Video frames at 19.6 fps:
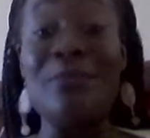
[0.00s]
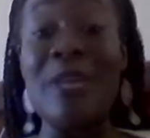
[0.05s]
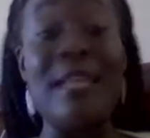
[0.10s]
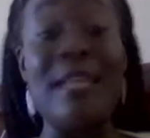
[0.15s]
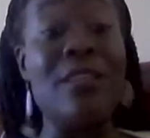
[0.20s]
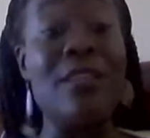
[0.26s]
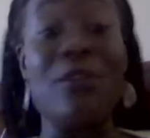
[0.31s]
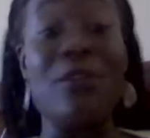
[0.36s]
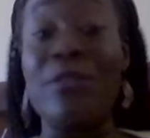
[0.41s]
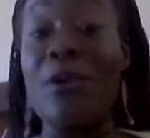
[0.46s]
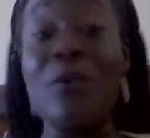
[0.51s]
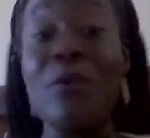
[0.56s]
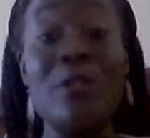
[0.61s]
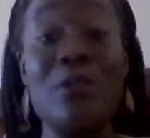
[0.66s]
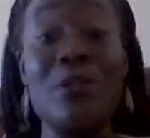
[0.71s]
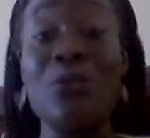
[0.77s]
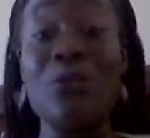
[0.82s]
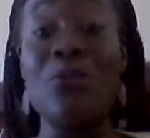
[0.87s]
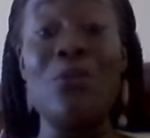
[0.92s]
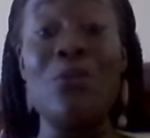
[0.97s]
either those
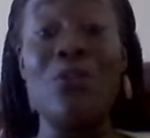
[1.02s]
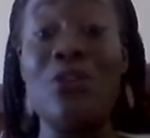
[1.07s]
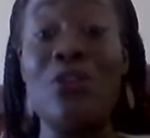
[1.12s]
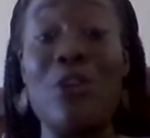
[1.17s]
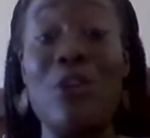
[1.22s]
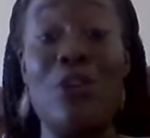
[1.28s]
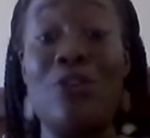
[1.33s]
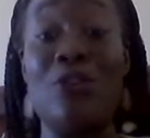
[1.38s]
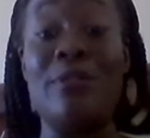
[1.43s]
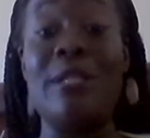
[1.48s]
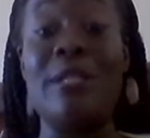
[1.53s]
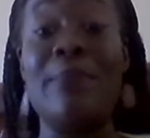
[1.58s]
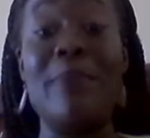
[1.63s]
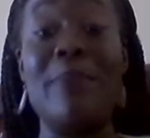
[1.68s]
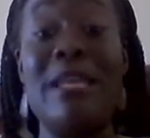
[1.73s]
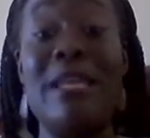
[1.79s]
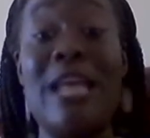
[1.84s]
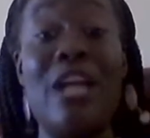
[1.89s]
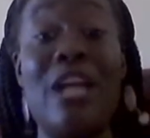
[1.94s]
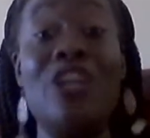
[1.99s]
who some
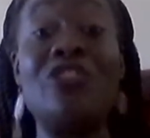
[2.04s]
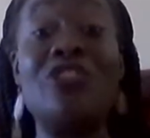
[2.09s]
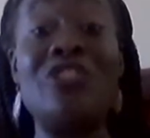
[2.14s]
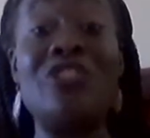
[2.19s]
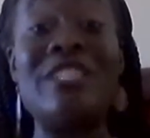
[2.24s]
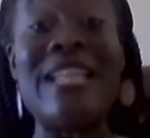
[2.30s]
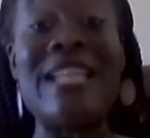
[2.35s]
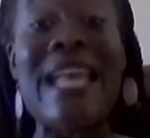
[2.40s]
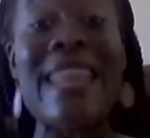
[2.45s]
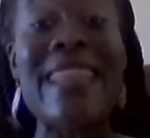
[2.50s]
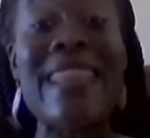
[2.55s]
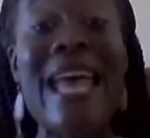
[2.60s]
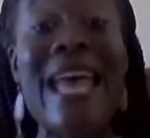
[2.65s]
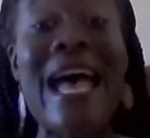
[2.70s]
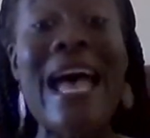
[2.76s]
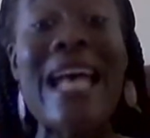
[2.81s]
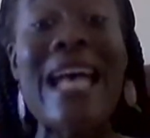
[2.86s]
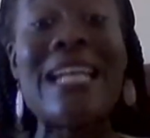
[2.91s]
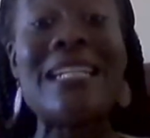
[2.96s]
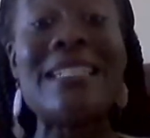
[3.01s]
may not understand
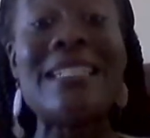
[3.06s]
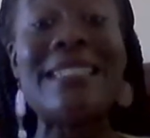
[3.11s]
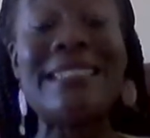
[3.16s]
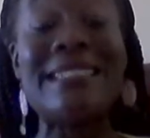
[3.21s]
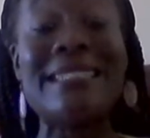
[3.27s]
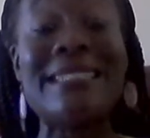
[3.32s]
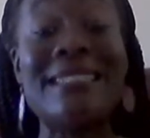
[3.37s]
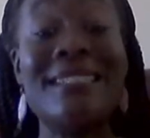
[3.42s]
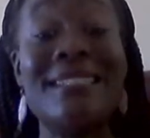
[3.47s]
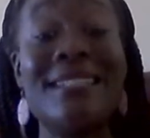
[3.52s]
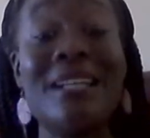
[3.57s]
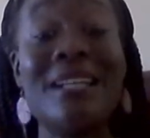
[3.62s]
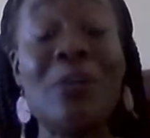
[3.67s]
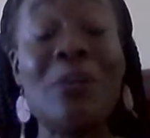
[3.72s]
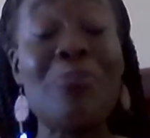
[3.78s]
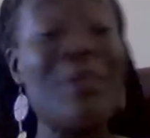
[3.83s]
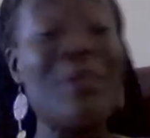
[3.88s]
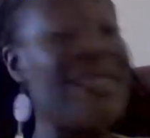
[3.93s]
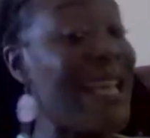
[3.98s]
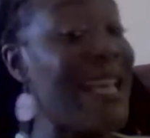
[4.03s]
that,
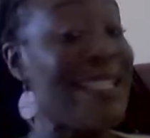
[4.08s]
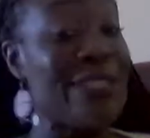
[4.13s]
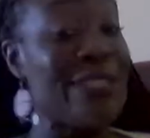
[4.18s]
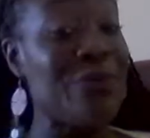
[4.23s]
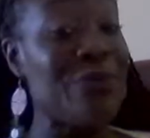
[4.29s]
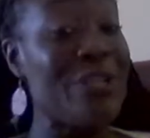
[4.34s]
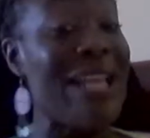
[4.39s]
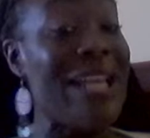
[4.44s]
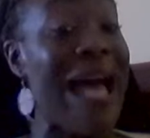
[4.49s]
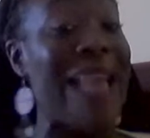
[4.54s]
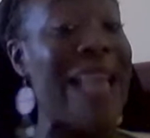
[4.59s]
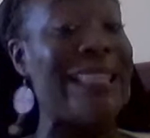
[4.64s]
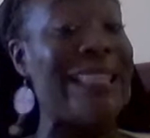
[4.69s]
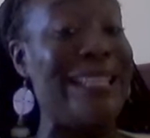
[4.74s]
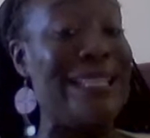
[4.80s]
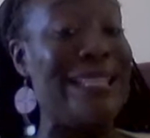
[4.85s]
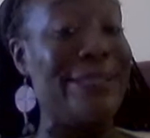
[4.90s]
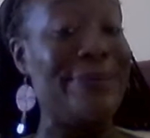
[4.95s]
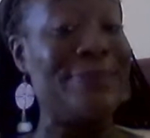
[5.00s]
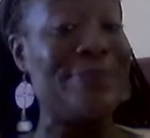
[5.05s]
but that's
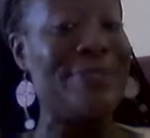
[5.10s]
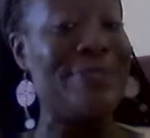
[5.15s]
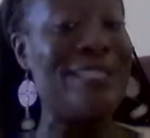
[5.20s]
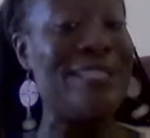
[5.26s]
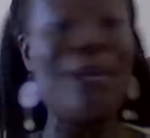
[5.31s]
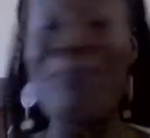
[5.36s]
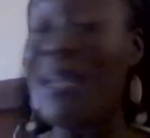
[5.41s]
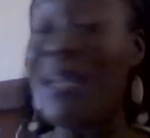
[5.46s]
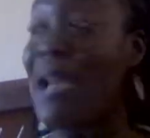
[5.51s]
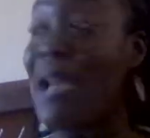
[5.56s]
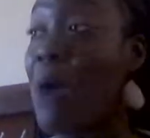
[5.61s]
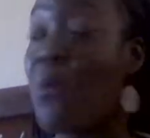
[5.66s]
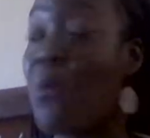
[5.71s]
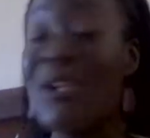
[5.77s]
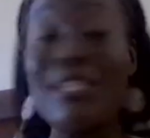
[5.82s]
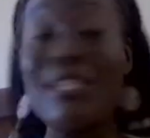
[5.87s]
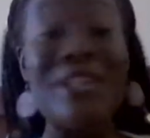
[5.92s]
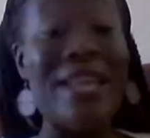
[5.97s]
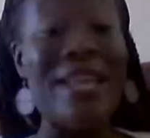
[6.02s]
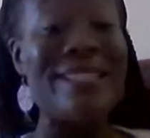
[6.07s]
reality. Some may not
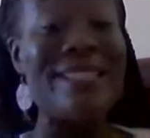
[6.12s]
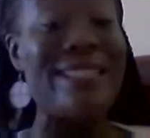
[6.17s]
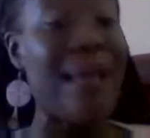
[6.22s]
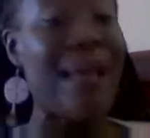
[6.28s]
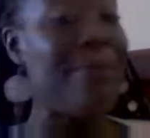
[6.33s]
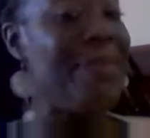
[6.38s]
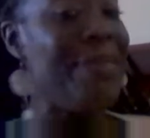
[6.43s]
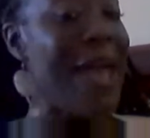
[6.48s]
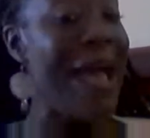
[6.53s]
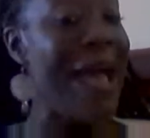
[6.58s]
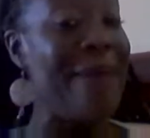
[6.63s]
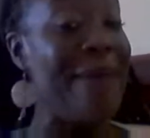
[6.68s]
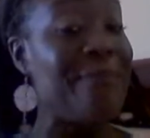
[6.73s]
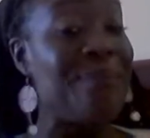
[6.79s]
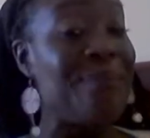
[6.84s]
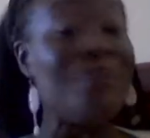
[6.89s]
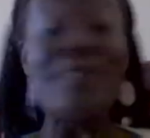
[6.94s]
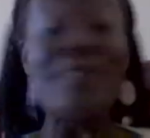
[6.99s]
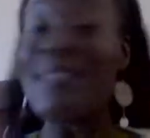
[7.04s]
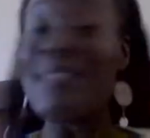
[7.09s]
want to accept that.
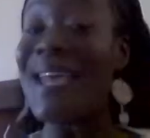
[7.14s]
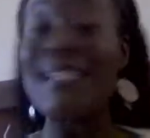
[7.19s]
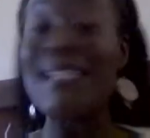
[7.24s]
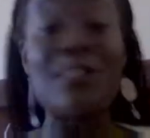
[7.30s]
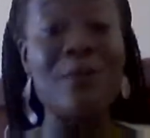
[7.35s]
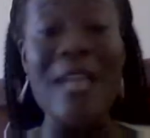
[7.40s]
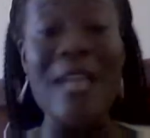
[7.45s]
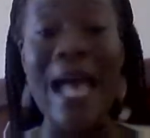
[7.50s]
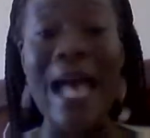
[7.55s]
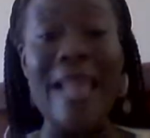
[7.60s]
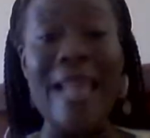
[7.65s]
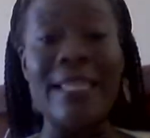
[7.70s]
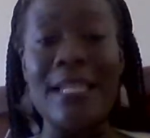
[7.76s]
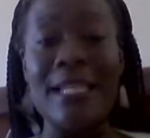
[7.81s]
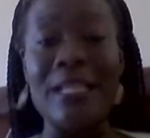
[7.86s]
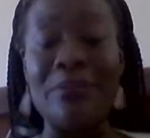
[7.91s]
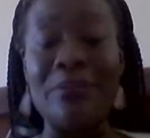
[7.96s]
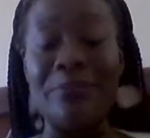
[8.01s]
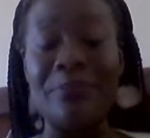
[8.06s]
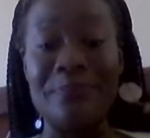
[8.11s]
That's
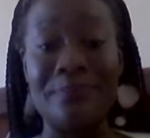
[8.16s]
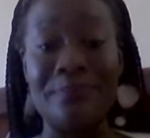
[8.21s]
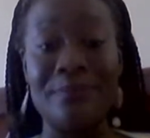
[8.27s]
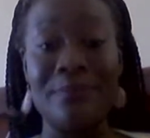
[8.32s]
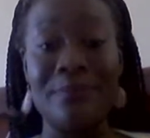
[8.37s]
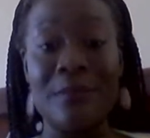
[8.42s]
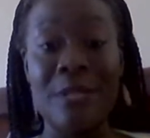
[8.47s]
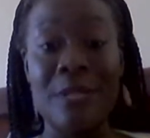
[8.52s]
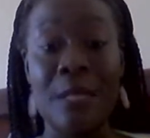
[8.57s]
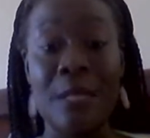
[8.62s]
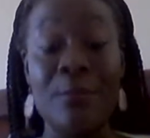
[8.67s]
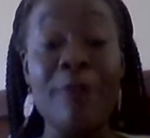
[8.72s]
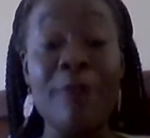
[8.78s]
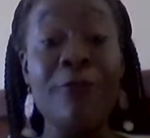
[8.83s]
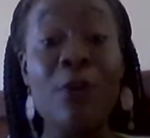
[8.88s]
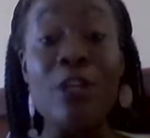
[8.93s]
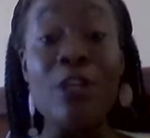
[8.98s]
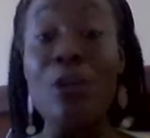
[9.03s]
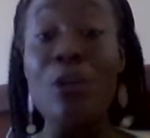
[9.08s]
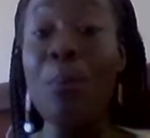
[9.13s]
reality.
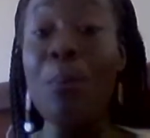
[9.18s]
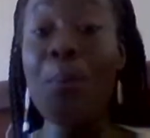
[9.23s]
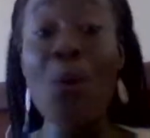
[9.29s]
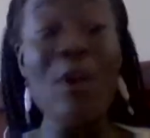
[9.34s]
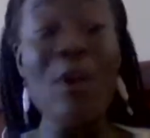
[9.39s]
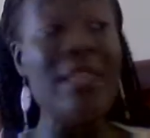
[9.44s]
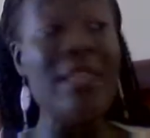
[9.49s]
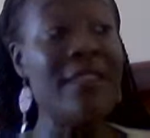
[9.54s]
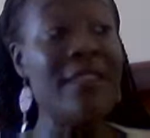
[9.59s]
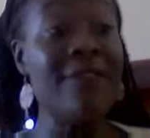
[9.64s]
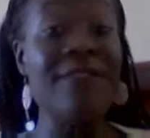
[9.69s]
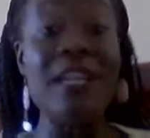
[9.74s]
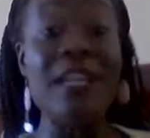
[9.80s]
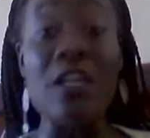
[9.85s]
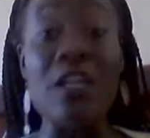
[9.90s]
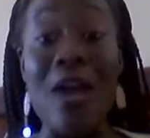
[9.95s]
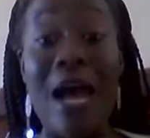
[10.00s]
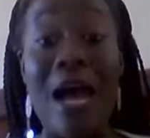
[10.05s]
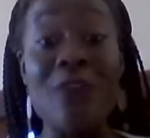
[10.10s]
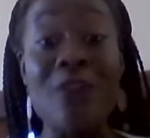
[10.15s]
Before you point the
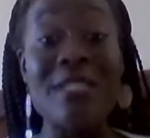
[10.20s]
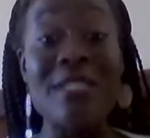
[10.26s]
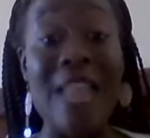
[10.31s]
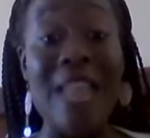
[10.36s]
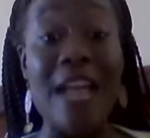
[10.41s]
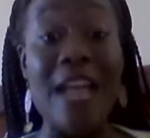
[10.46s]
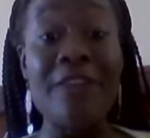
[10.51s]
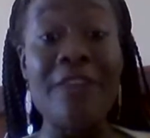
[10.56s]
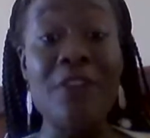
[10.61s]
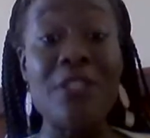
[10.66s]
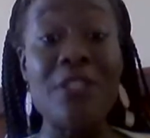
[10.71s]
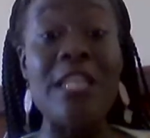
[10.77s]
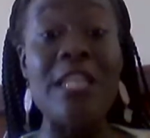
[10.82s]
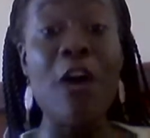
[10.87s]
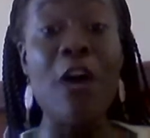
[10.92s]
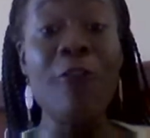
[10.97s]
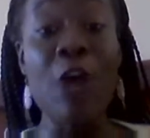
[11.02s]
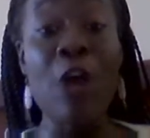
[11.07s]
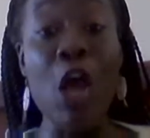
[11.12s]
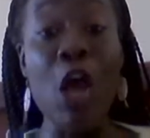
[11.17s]
finger outside of
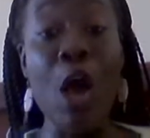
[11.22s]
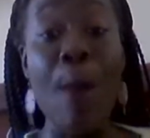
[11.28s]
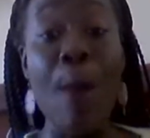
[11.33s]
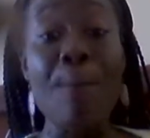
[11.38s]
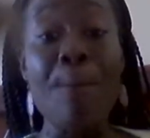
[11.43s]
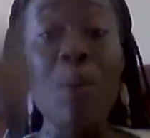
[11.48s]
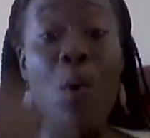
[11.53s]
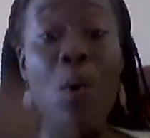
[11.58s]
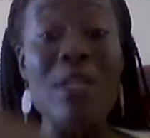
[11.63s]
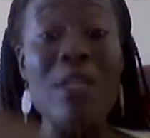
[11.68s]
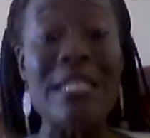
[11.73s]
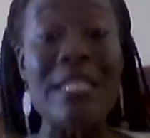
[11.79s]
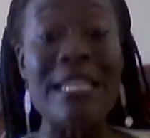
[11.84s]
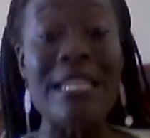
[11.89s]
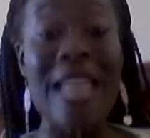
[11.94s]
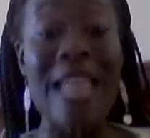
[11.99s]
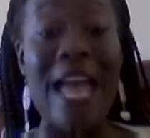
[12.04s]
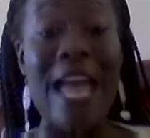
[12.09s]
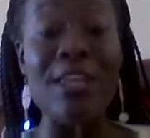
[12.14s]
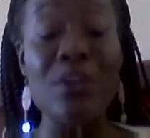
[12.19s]
yourself, point
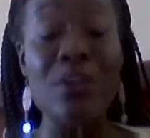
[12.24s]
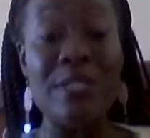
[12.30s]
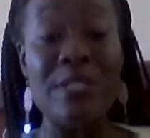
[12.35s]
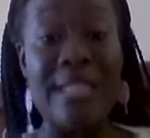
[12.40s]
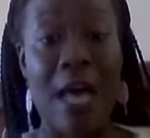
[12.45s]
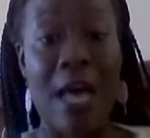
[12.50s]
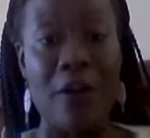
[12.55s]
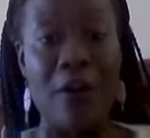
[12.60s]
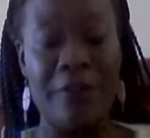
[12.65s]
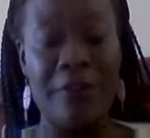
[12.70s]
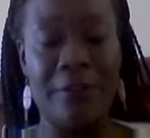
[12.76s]
it at yourself.